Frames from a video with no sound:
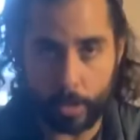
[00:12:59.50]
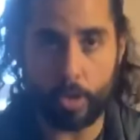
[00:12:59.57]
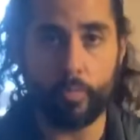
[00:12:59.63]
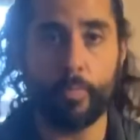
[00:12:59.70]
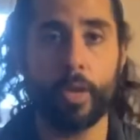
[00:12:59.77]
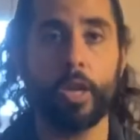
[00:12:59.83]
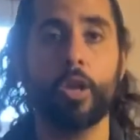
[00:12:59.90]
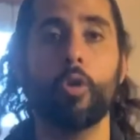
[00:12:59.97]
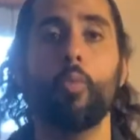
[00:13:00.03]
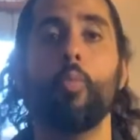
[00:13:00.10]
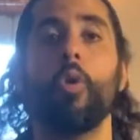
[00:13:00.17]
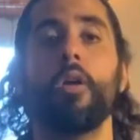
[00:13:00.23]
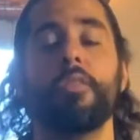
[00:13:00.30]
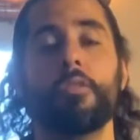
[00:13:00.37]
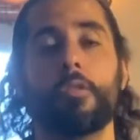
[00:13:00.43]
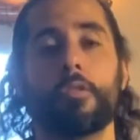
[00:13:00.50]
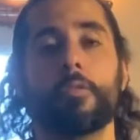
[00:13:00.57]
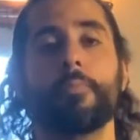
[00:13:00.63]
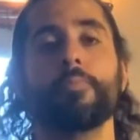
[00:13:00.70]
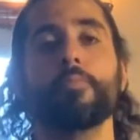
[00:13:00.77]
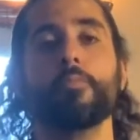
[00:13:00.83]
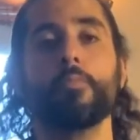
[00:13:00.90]
You've been here once.
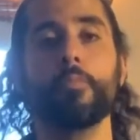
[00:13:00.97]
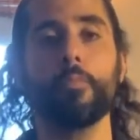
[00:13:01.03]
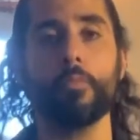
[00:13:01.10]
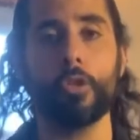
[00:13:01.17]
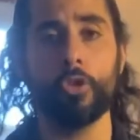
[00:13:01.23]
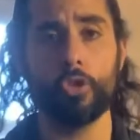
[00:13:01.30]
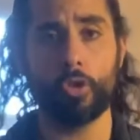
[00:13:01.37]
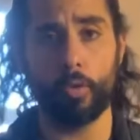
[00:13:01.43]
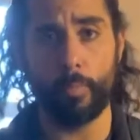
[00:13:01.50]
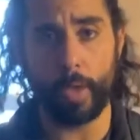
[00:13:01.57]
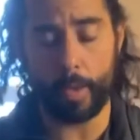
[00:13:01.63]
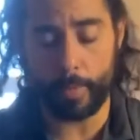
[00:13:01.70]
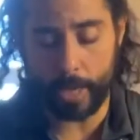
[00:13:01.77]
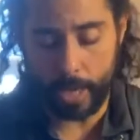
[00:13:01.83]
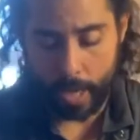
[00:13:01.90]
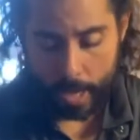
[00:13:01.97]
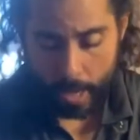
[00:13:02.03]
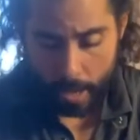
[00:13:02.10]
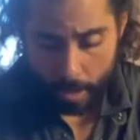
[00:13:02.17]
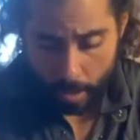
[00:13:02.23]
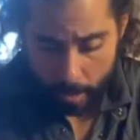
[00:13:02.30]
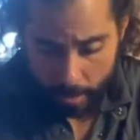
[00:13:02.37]
So maybe
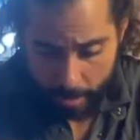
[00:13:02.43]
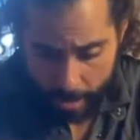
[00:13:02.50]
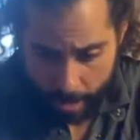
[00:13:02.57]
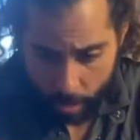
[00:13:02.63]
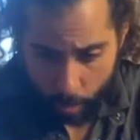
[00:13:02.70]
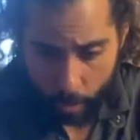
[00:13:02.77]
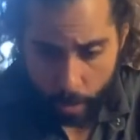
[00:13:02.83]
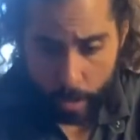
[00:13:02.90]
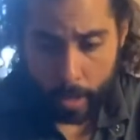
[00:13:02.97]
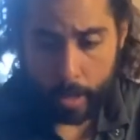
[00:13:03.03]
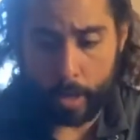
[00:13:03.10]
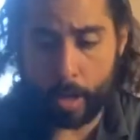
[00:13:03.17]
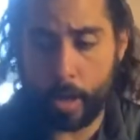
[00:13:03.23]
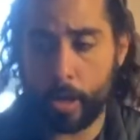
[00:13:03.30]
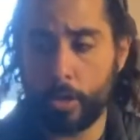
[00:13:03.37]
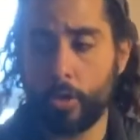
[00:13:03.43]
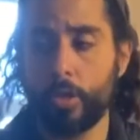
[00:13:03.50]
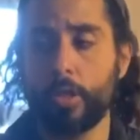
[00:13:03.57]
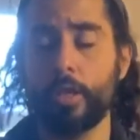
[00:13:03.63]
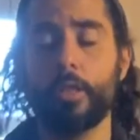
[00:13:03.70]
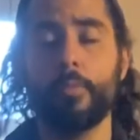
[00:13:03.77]
now you can think of the